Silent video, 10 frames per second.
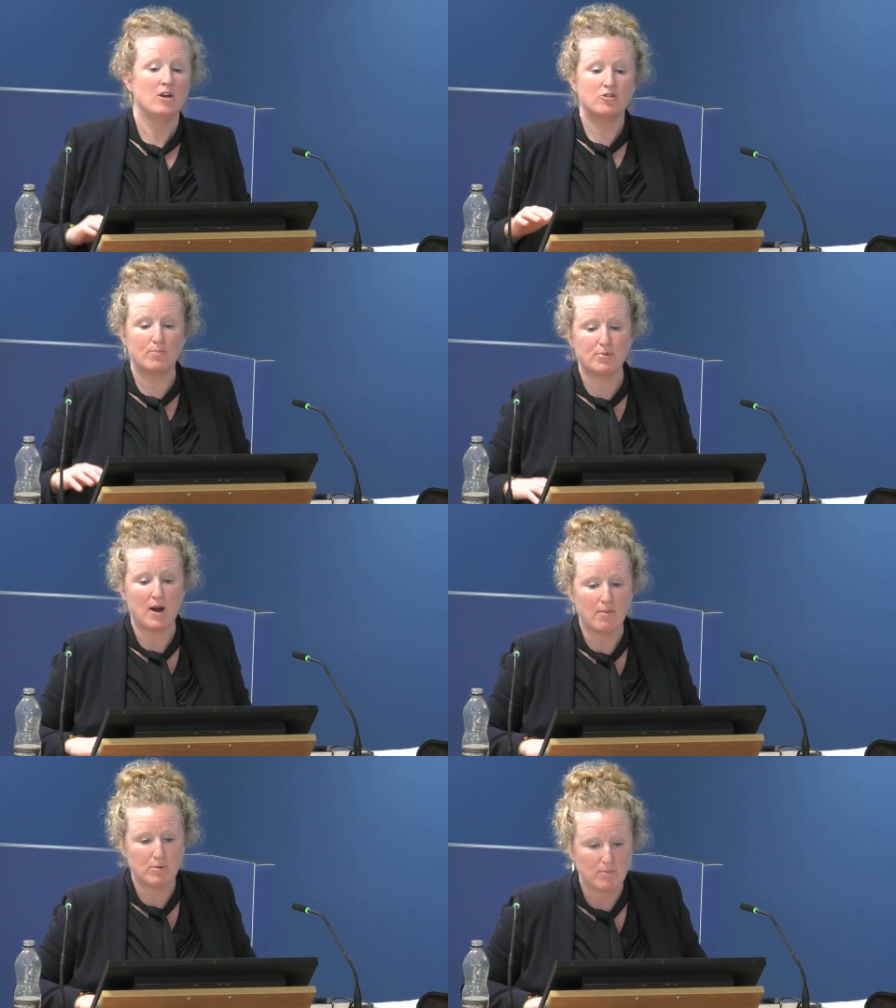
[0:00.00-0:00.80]
The
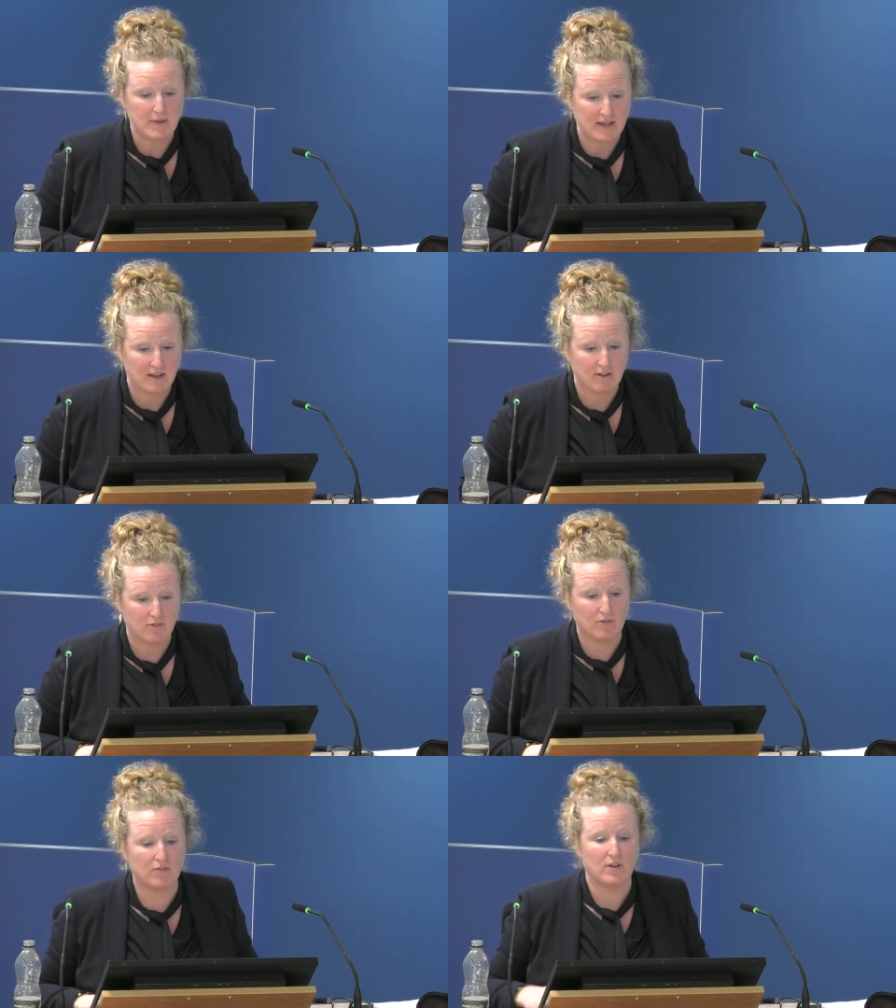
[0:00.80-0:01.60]
problem
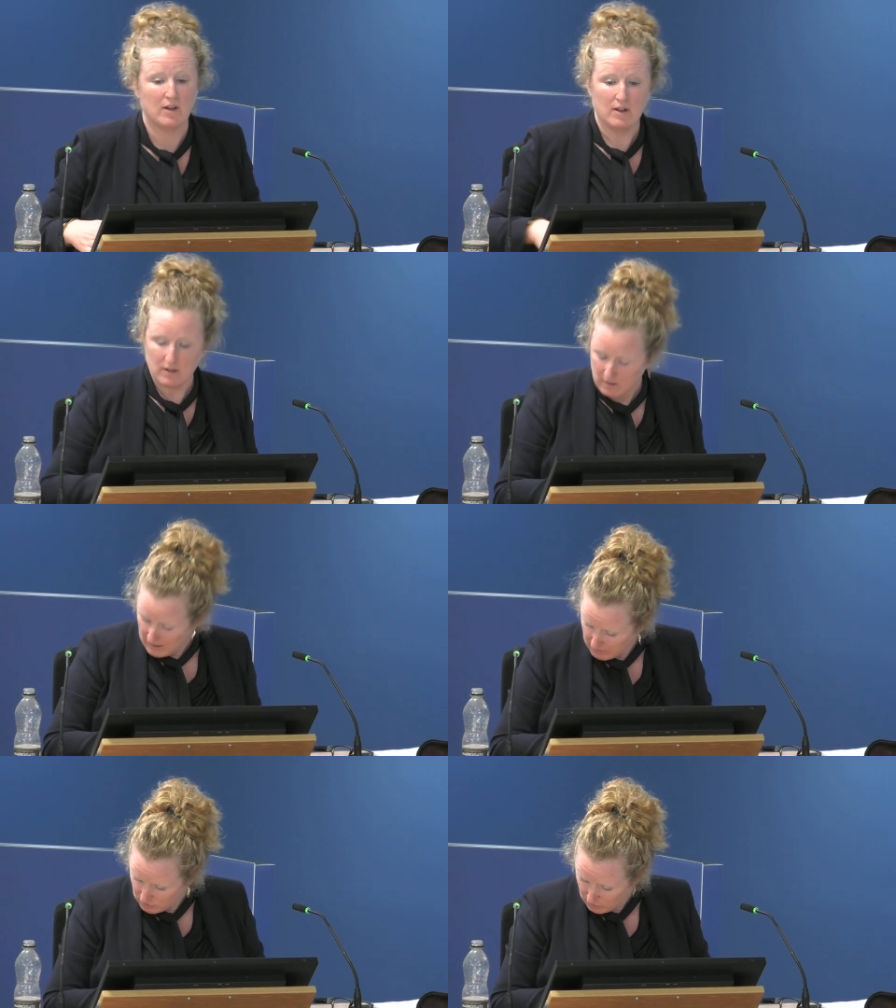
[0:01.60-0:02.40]
is
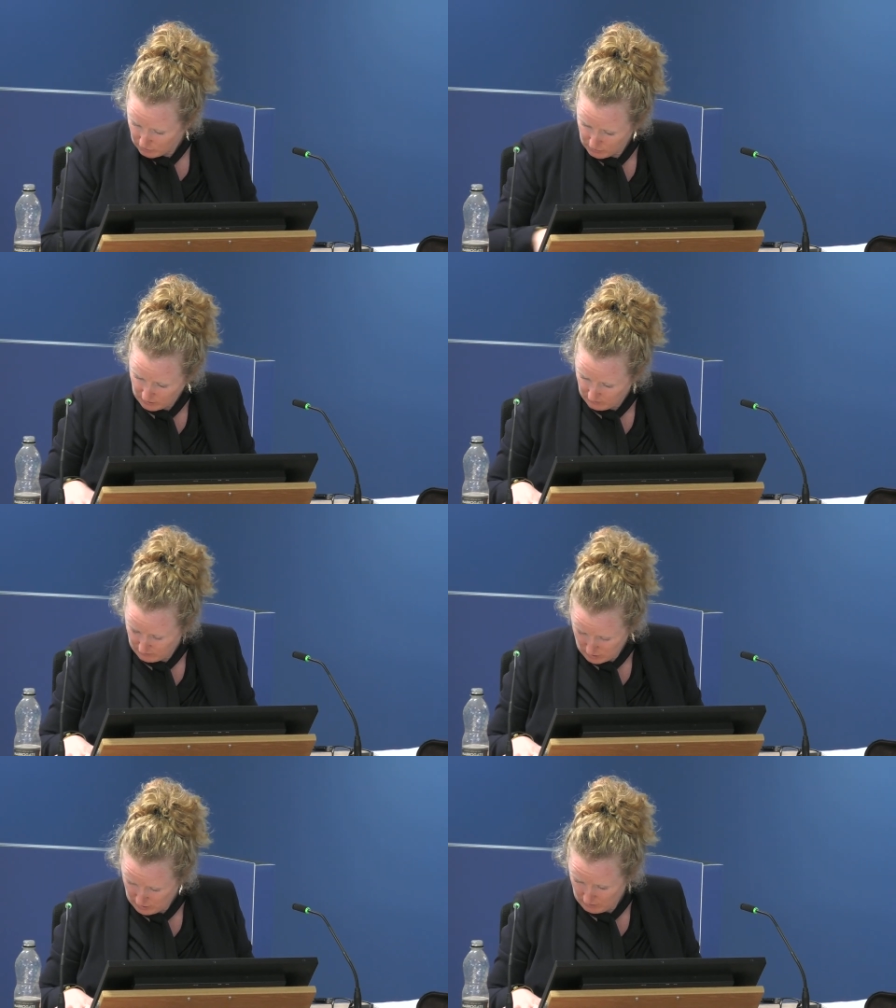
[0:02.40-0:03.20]
just,
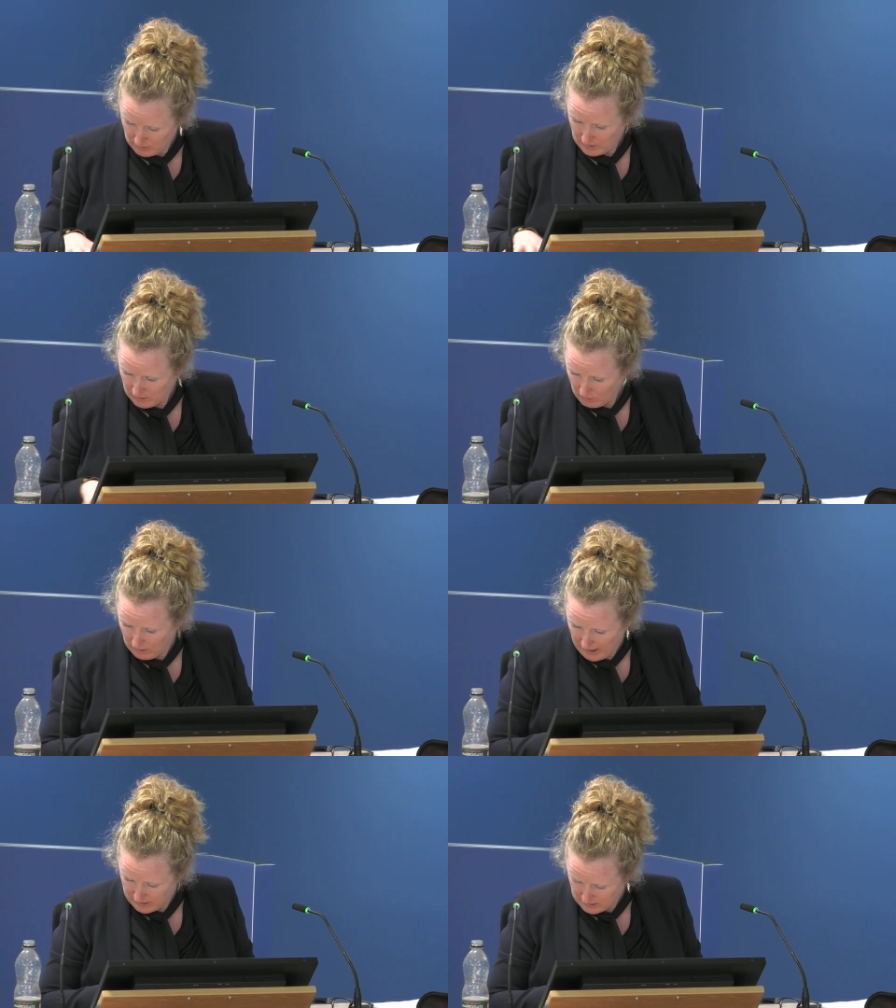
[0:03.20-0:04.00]

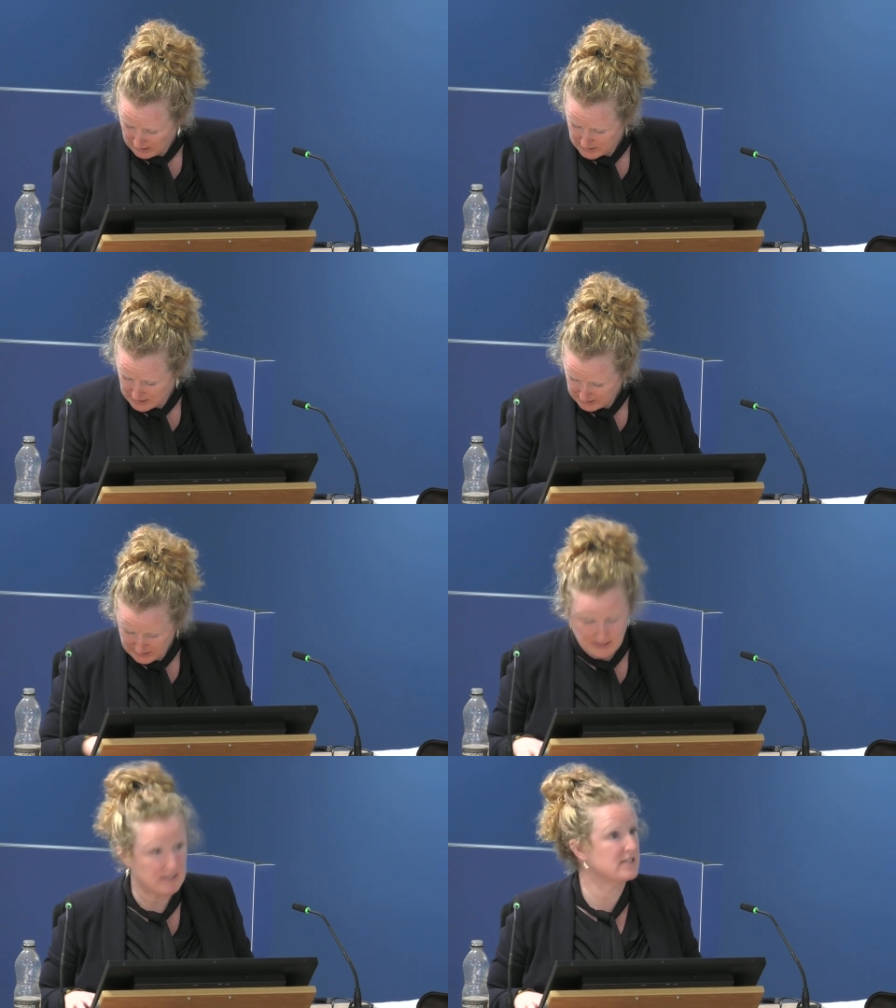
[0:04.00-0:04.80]
as he
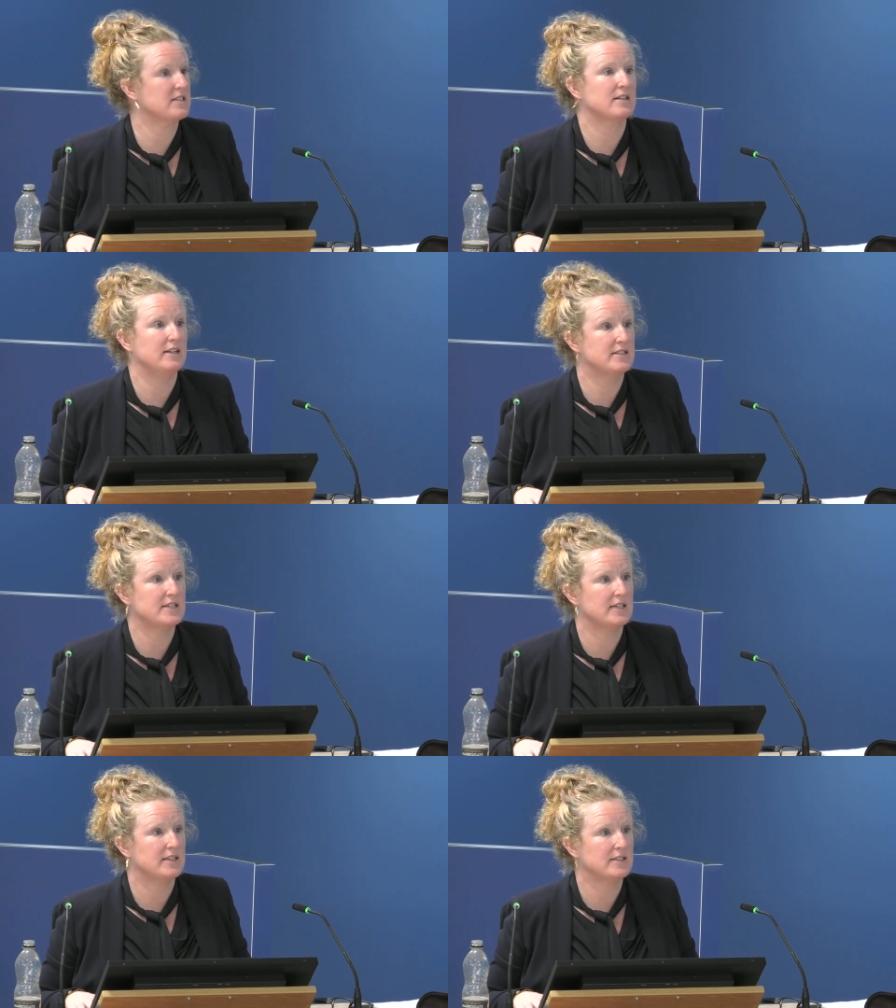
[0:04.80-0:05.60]
consistently
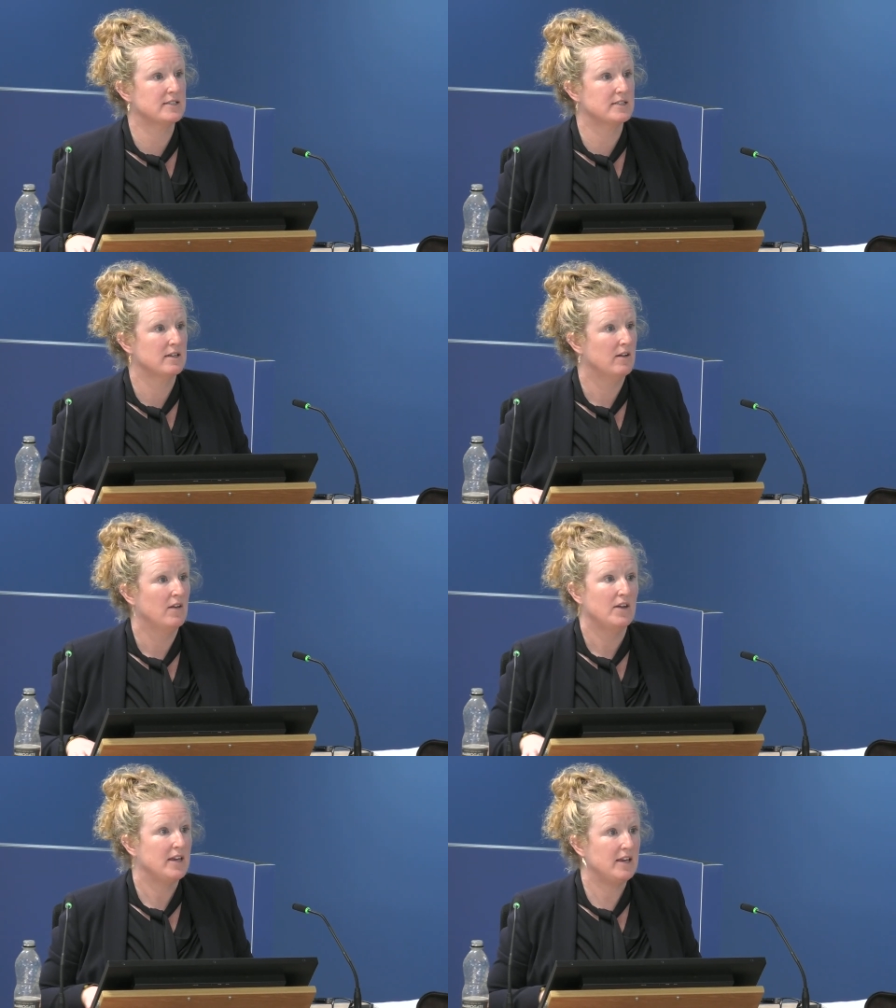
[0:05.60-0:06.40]
did,
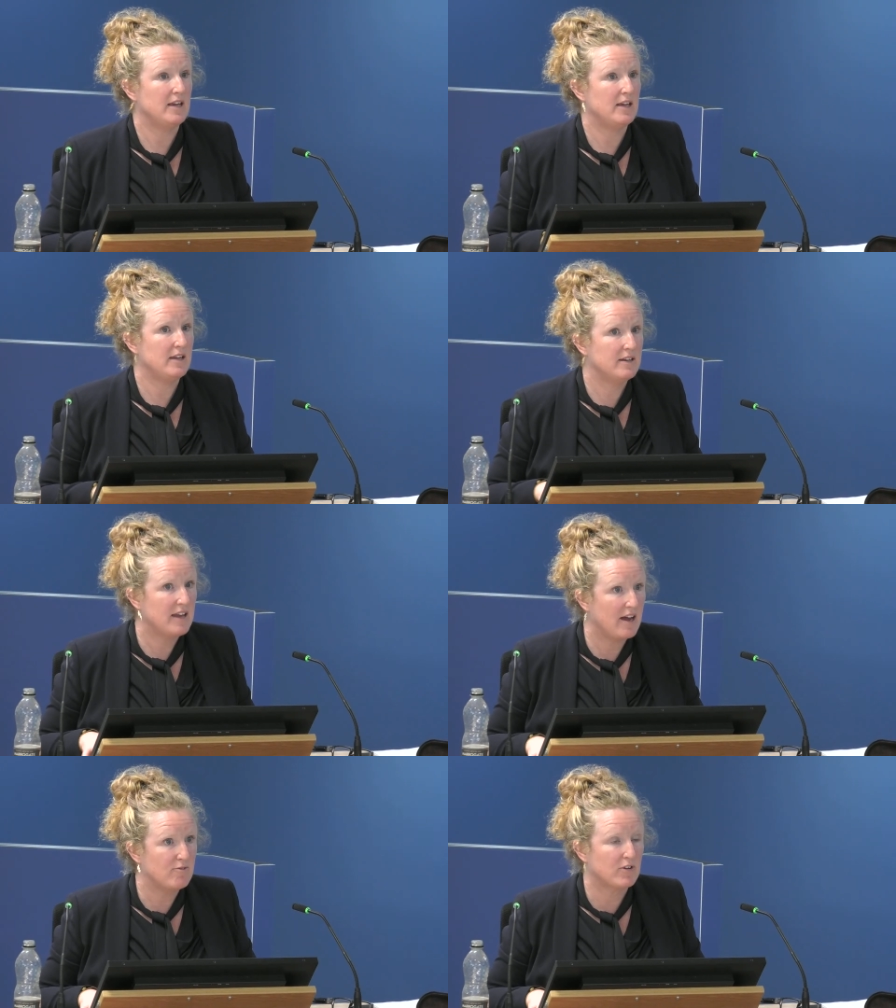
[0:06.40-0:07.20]
he
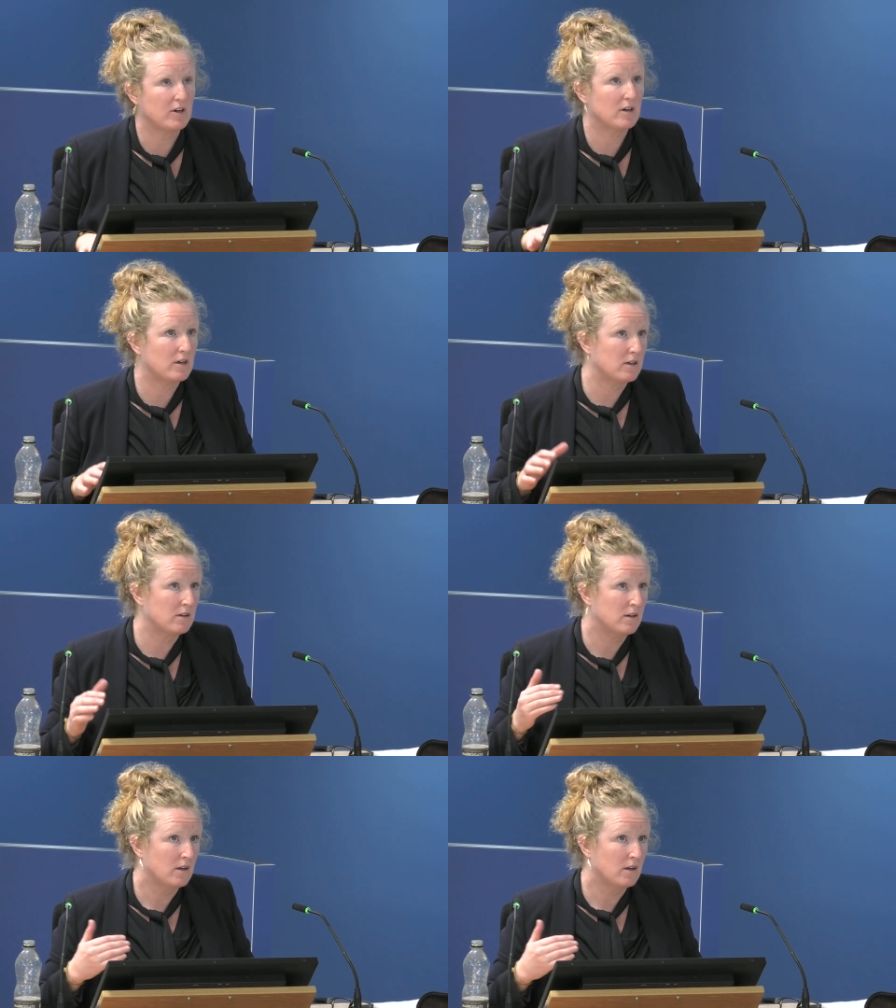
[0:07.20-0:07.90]
never